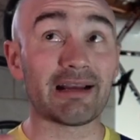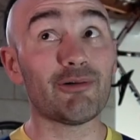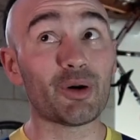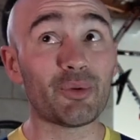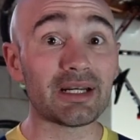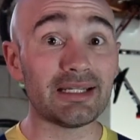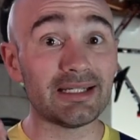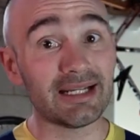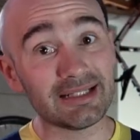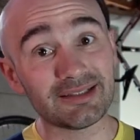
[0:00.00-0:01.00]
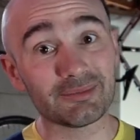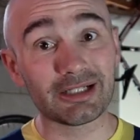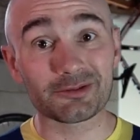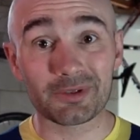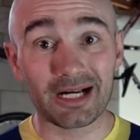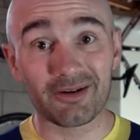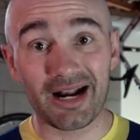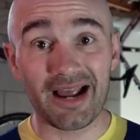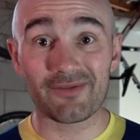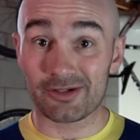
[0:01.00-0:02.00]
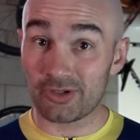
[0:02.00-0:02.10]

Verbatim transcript: oh, I want to hit 18 miles per hour average,